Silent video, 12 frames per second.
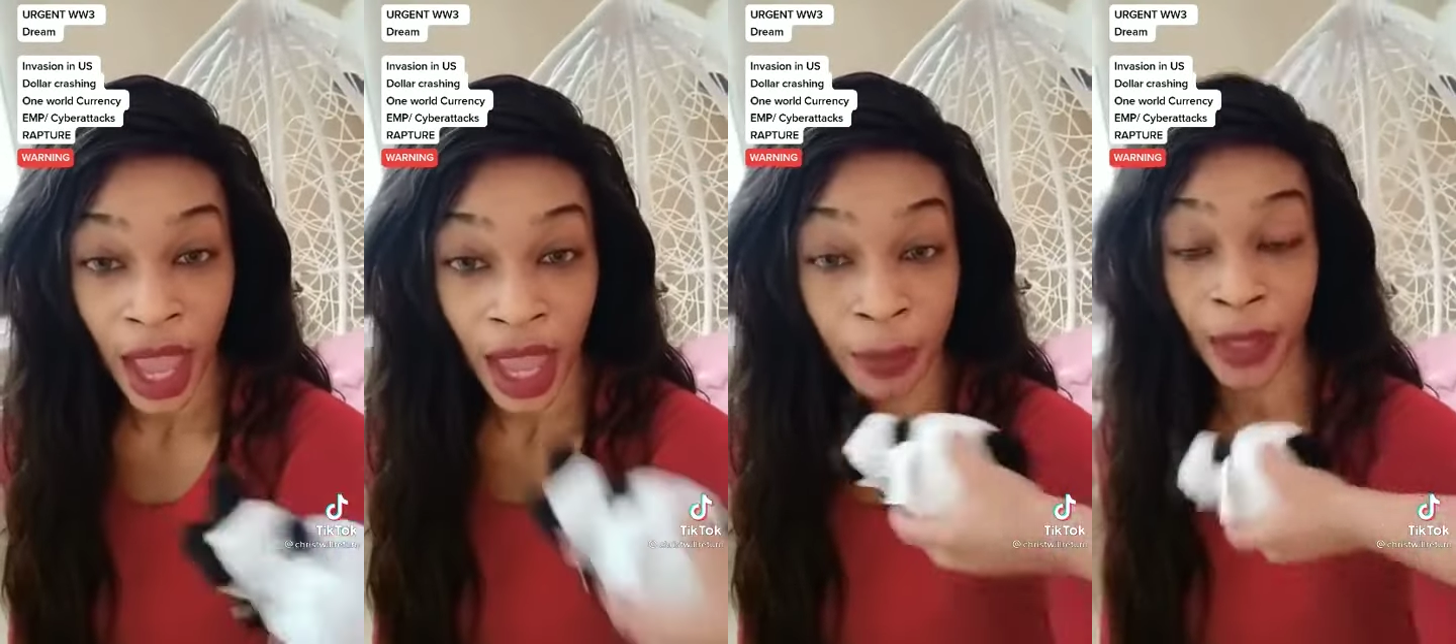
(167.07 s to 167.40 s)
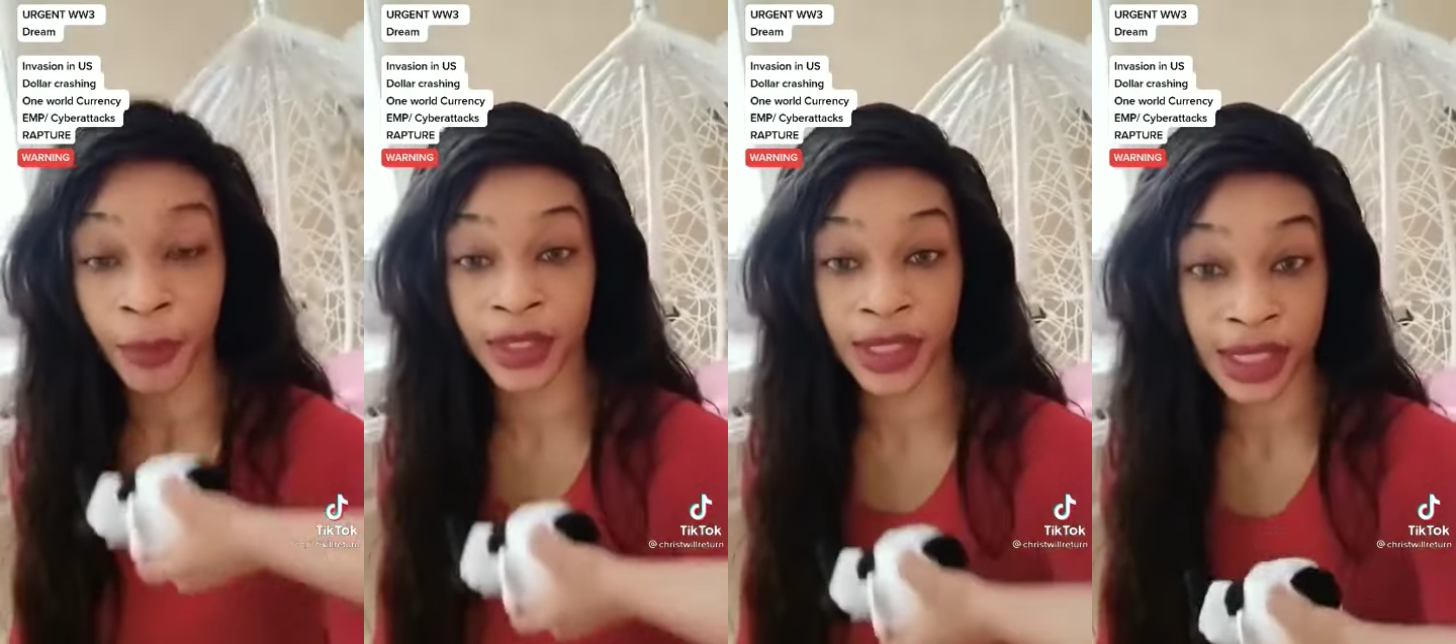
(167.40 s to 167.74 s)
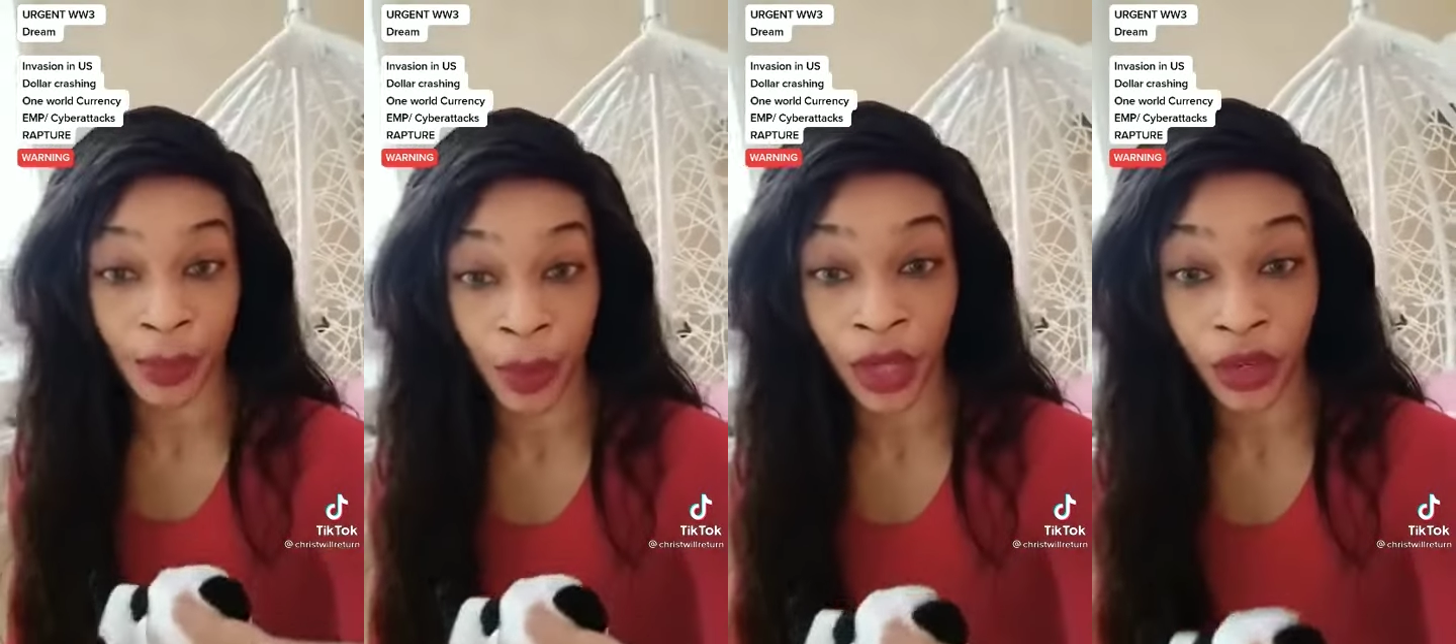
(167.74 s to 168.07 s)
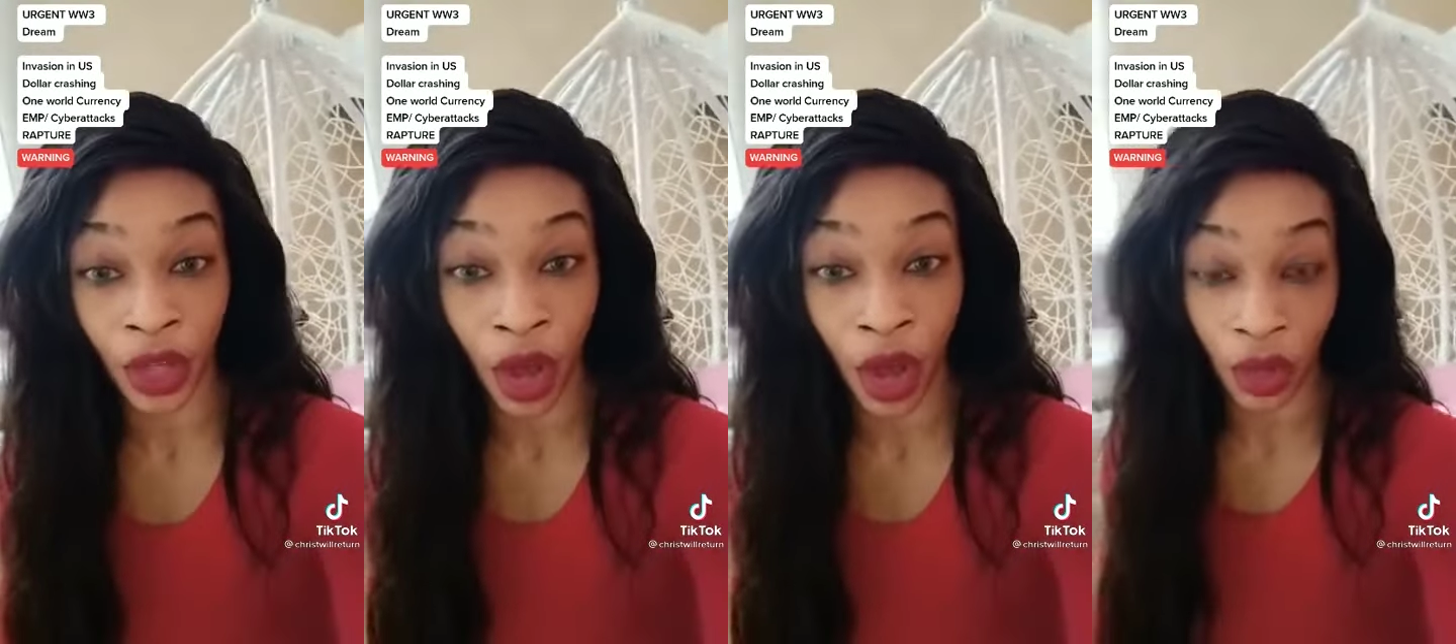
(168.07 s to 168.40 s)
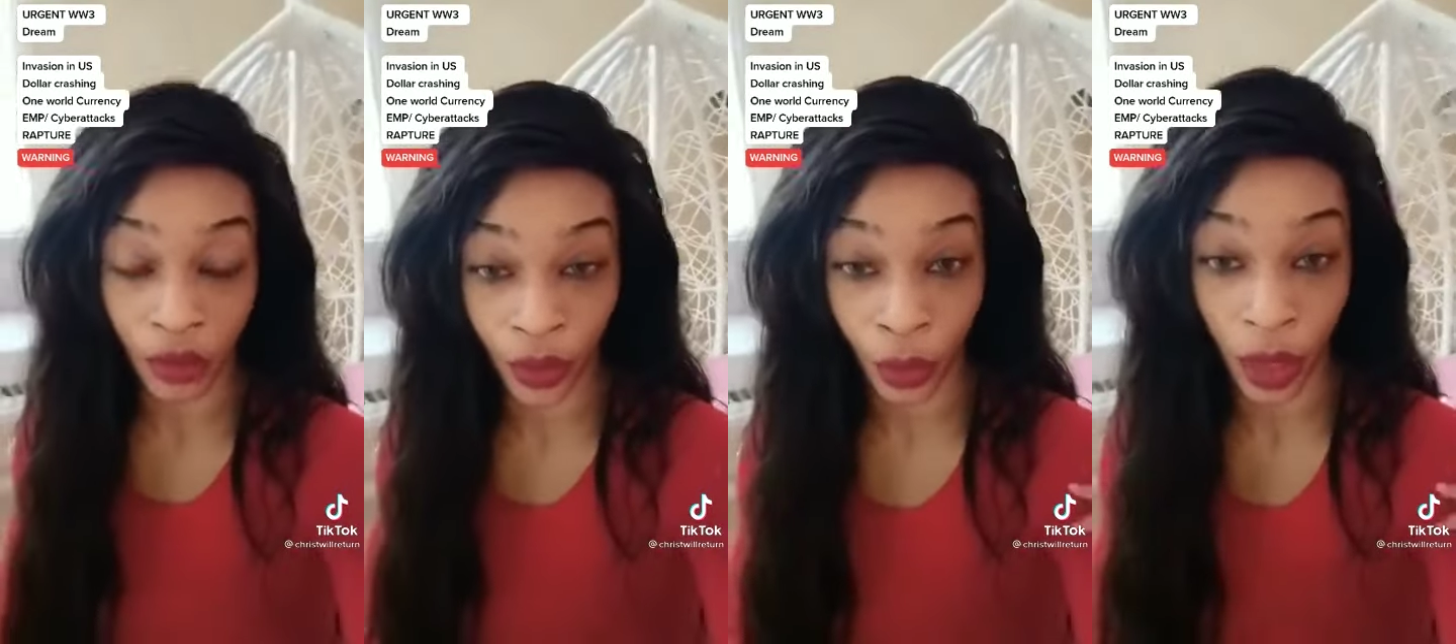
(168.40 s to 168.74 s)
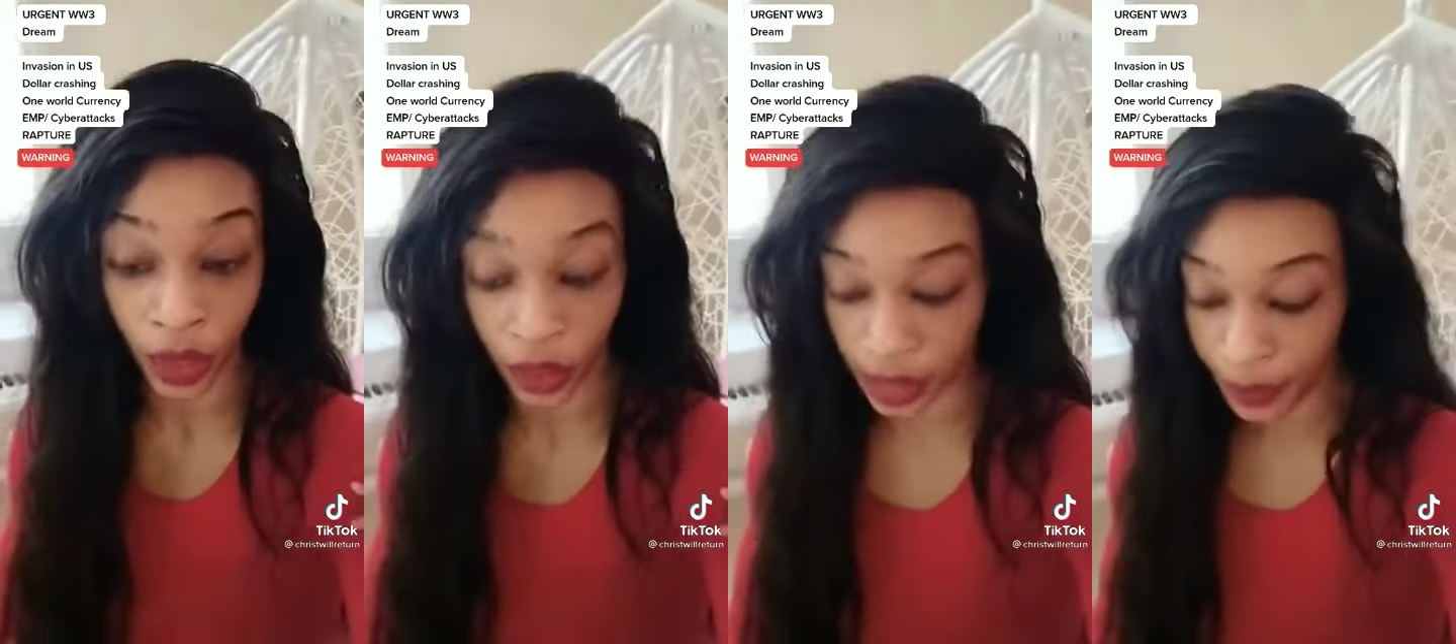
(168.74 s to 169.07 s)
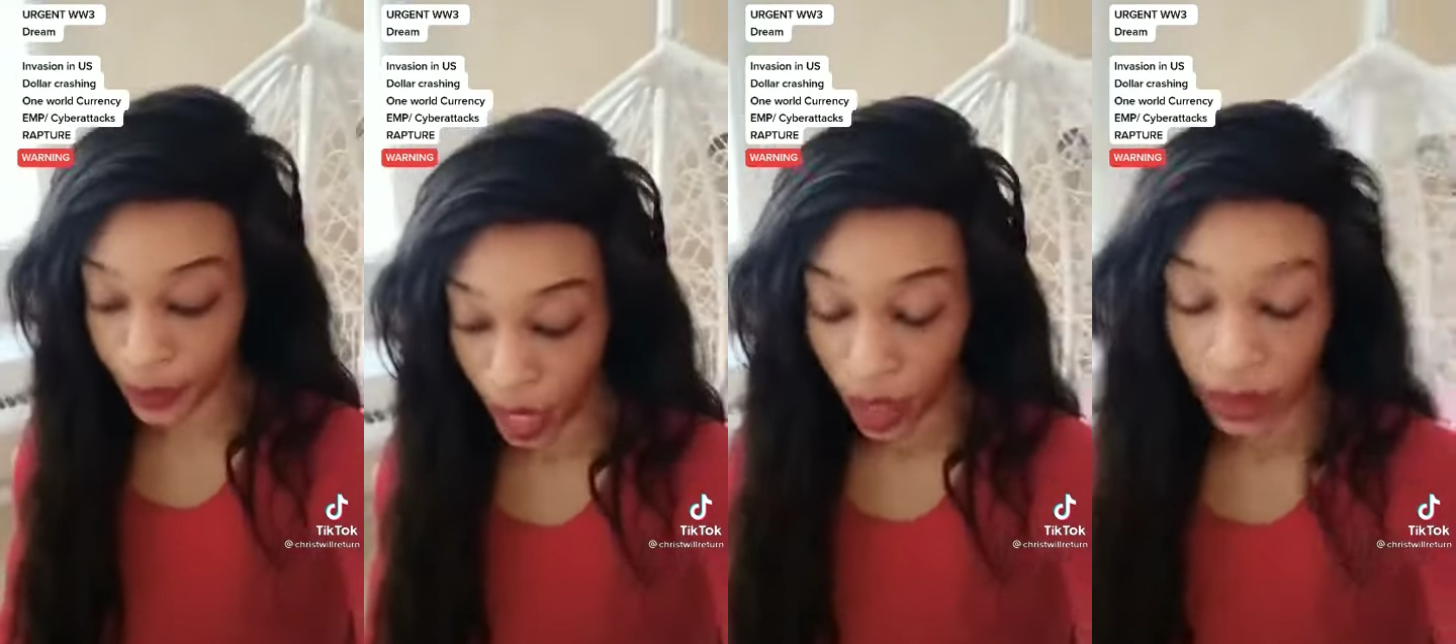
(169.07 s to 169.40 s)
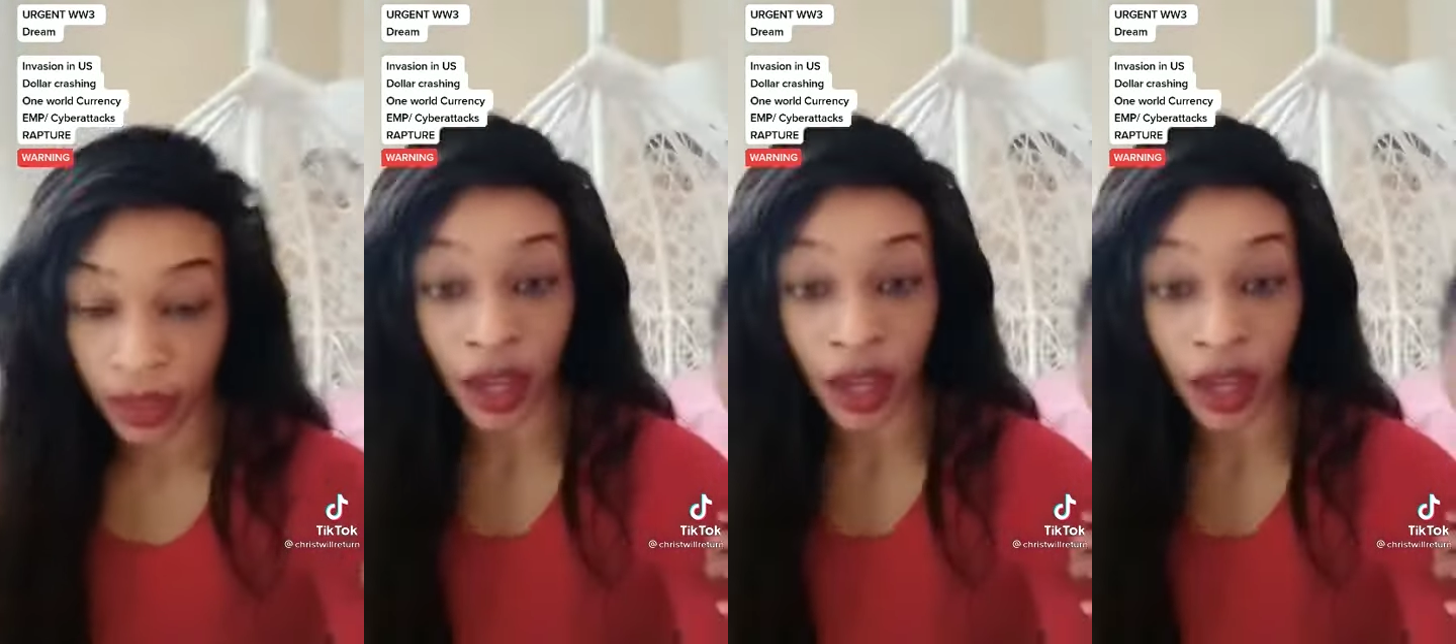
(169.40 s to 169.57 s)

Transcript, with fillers: and people disappearing all over the world. The